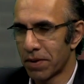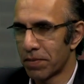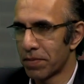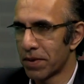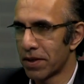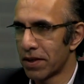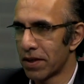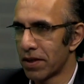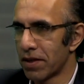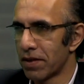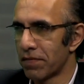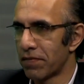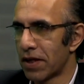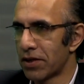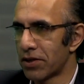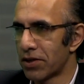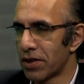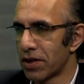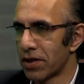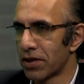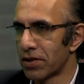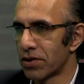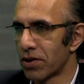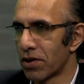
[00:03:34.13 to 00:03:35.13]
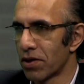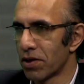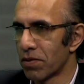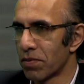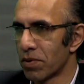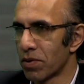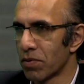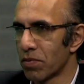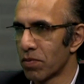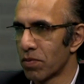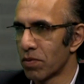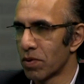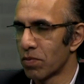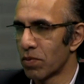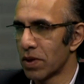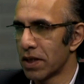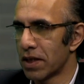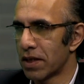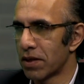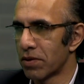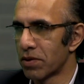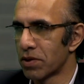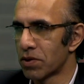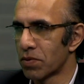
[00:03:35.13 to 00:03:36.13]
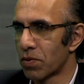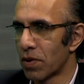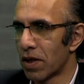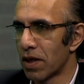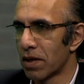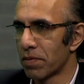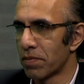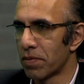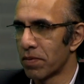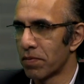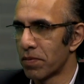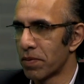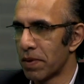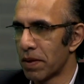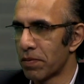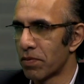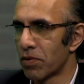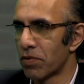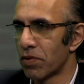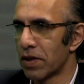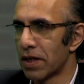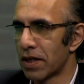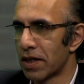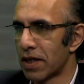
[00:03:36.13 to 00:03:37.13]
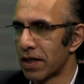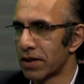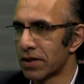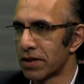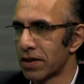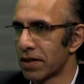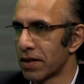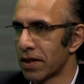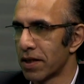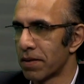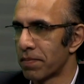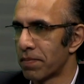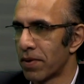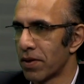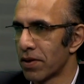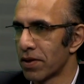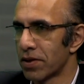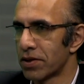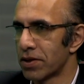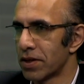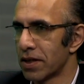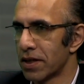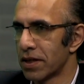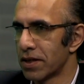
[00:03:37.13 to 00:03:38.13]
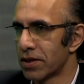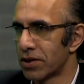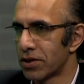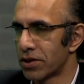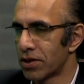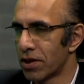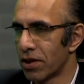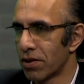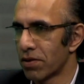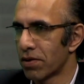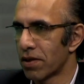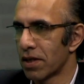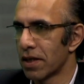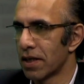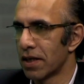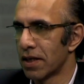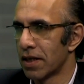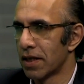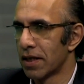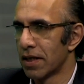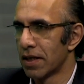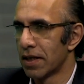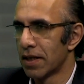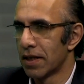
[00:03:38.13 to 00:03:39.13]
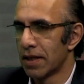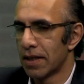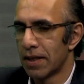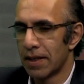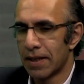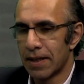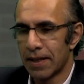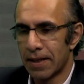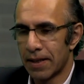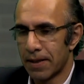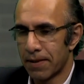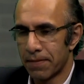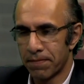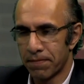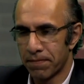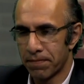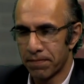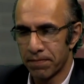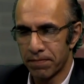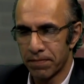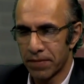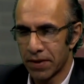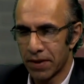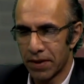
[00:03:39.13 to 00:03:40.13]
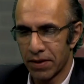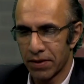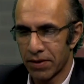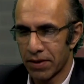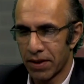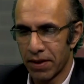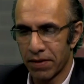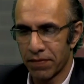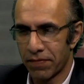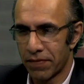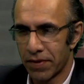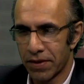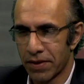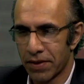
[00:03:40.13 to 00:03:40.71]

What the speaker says: I mean, that eventually the dollar will weaken as well, but when people realise that their policy is totally, you know, going